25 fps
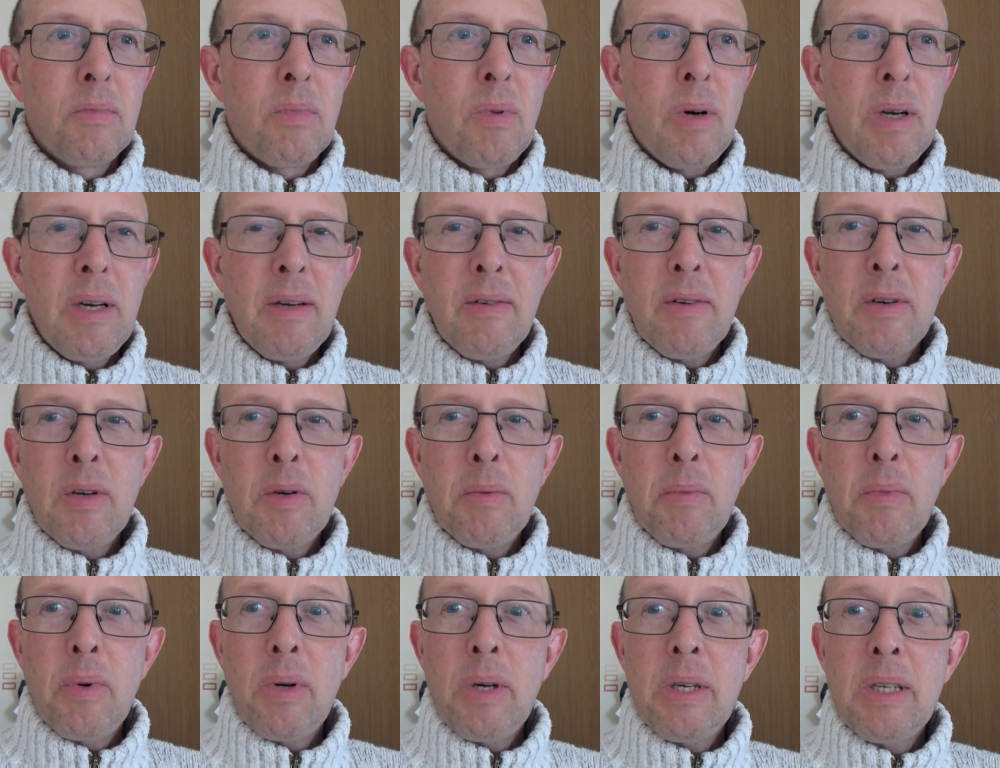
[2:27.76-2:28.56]
whatever
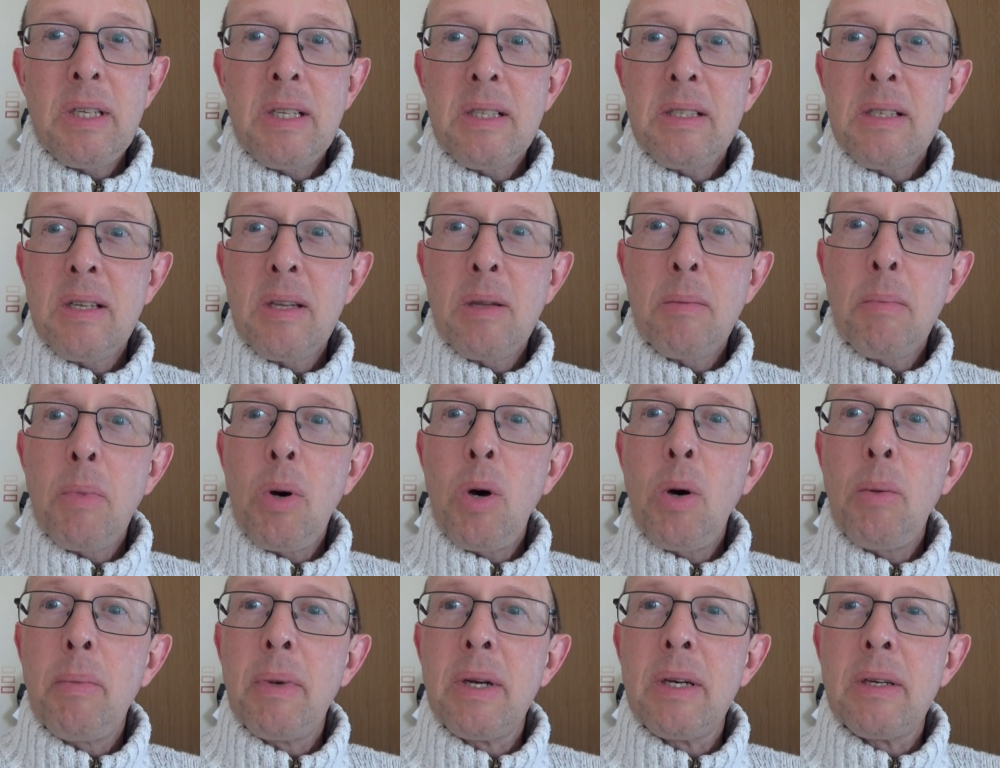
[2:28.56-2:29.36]
number it is at the
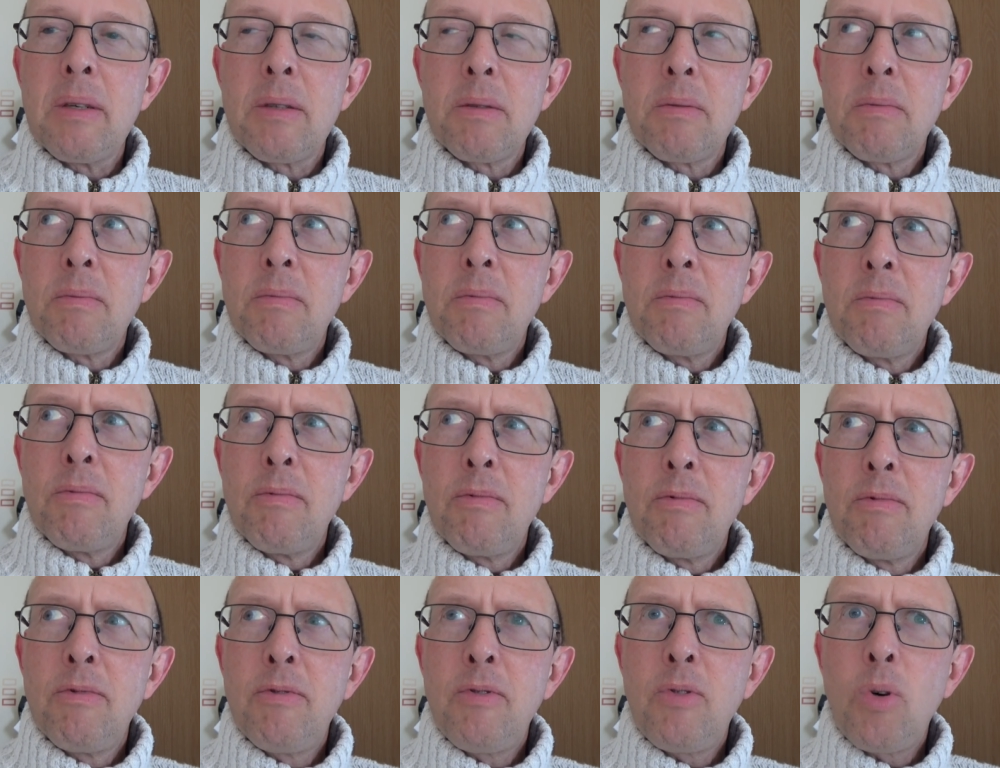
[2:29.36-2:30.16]
moment.
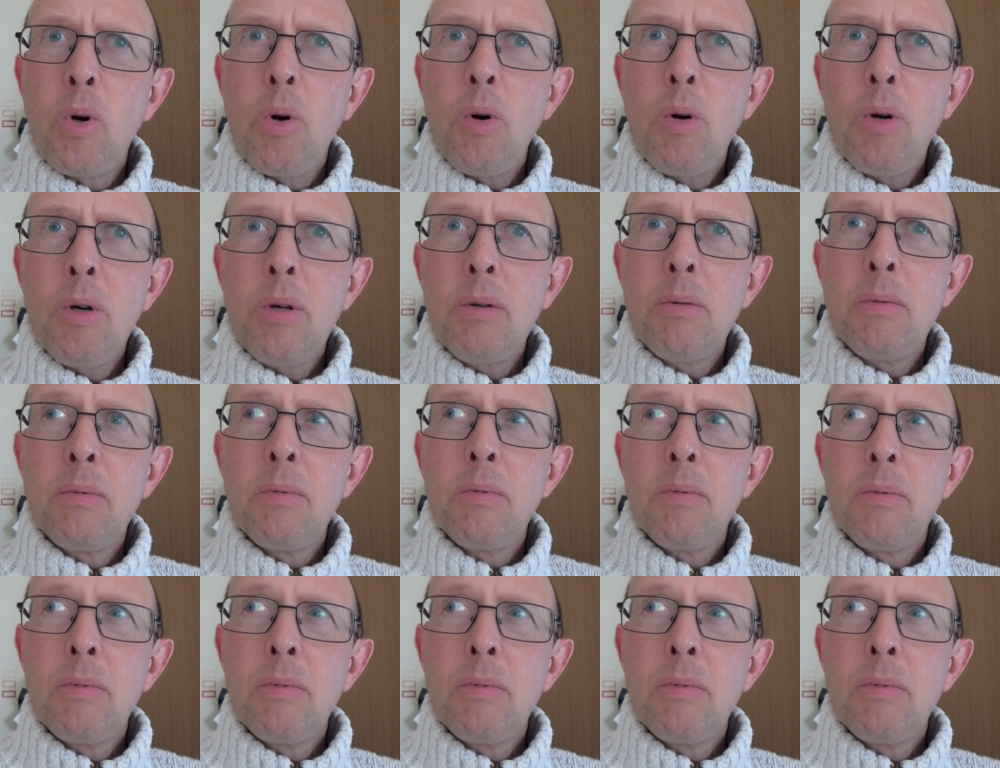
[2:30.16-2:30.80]
Four?